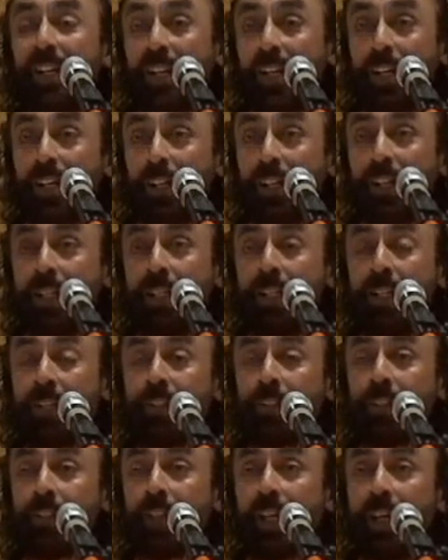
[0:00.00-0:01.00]
In
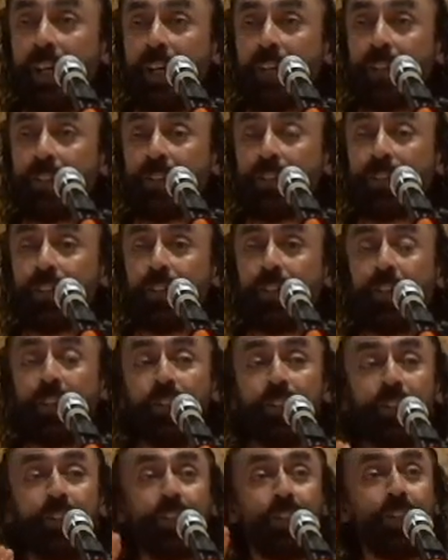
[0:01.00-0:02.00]
each case,
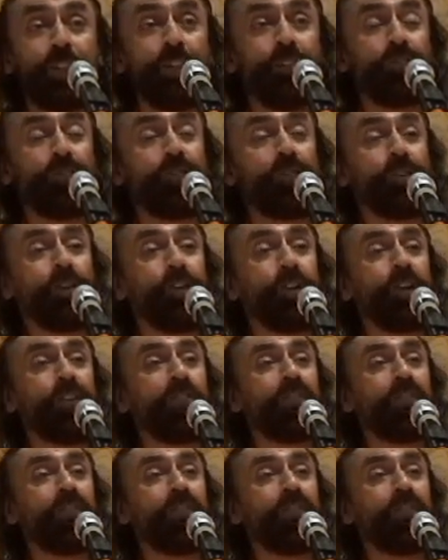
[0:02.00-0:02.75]
the different